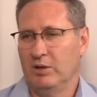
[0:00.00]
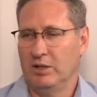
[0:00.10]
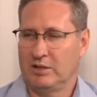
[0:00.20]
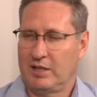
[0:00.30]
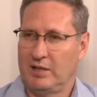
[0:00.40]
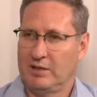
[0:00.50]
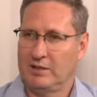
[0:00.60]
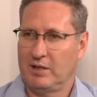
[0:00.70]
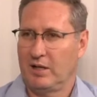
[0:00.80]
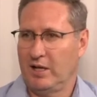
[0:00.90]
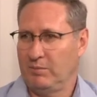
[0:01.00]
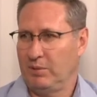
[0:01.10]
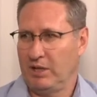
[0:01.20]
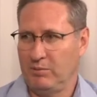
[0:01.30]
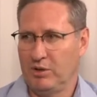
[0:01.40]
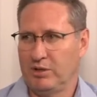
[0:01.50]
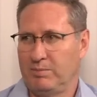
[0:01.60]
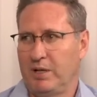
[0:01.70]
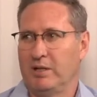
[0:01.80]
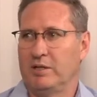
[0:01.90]
in this case the client being a
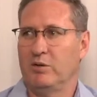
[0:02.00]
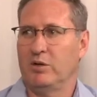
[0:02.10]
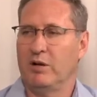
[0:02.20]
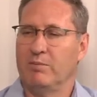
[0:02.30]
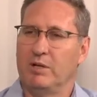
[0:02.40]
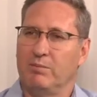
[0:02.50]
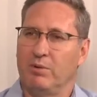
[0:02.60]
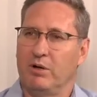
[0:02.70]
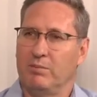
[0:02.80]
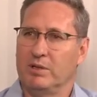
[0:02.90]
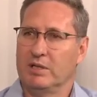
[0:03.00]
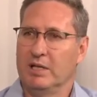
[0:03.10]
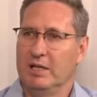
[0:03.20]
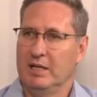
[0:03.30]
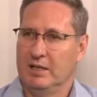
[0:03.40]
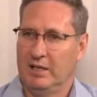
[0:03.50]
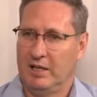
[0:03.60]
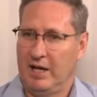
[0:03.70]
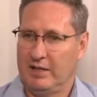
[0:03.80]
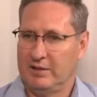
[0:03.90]
municipality or government department, that
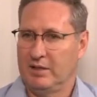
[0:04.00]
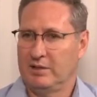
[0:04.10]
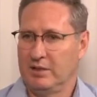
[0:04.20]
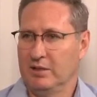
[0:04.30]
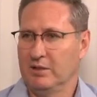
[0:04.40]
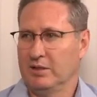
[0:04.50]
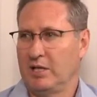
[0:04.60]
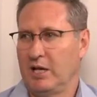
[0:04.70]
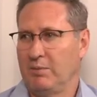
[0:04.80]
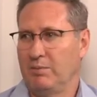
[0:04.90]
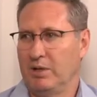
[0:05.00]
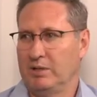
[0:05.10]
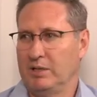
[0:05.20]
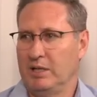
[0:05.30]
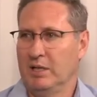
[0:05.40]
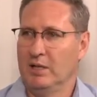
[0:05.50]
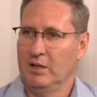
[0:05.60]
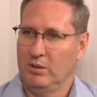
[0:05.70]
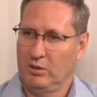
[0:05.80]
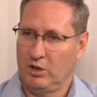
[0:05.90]
has the skills and capability
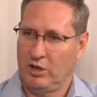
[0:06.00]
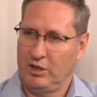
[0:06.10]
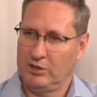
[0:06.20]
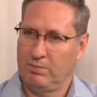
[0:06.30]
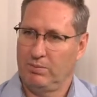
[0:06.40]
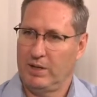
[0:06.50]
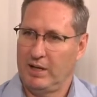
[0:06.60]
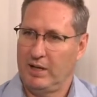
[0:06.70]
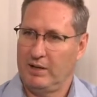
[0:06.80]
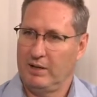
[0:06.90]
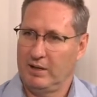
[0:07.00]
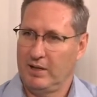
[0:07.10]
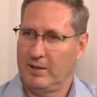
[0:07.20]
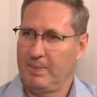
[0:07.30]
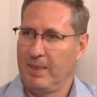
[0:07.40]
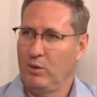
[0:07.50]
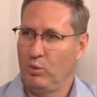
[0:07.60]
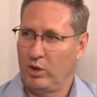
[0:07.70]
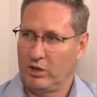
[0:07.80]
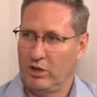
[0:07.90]
not only to plan um,
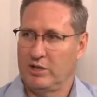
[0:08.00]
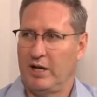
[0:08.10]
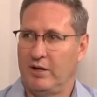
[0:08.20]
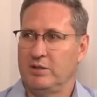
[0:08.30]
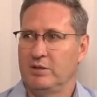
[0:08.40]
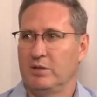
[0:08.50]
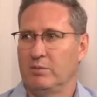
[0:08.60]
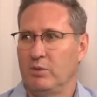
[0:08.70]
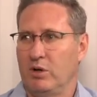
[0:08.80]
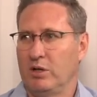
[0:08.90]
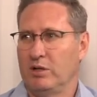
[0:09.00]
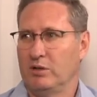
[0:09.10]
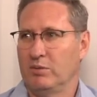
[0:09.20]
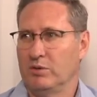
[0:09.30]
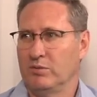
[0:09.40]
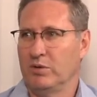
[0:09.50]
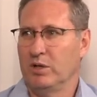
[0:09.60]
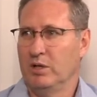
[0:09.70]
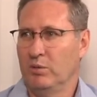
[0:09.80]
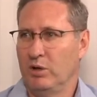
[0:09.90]
what goes out into the market in terms of
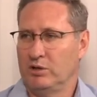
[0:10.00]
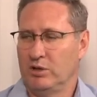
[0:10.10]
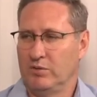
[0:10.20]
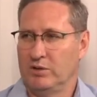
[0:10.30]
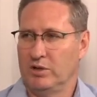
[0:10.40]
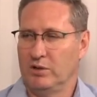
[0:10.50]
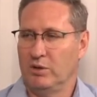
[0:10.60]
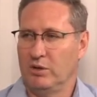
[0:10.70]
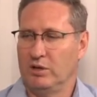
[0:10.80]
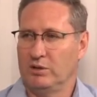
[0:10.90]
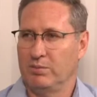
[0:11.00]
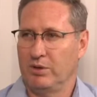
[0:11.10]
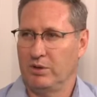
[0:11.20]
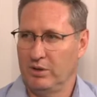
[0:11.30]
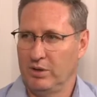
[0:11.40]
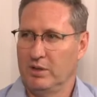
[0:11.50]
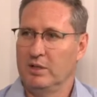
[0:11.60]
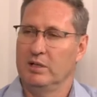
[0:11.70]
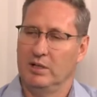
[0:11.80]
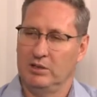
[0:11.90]
what services you're looking to procure
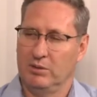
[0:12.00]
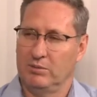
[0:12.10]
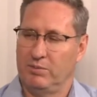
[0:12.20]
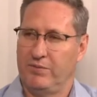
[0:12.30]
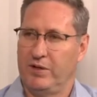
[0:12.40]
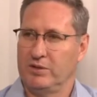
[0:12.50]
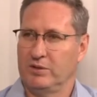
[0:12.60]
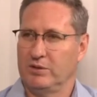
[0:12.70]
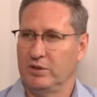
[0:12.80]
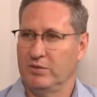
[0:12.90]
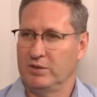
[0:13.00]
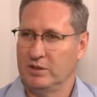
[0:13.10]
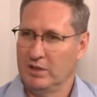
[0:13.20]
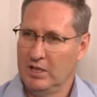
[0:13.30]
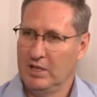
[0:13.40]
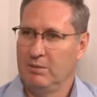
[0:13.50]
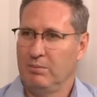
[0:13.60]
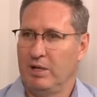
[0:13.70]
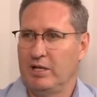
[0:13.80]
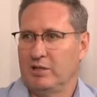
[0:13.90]
in terms of professional services,
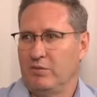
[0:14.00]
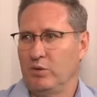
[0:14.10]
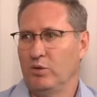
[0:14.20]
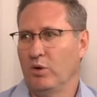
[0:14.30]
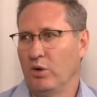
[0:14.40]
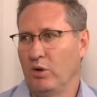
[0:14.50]
but has a view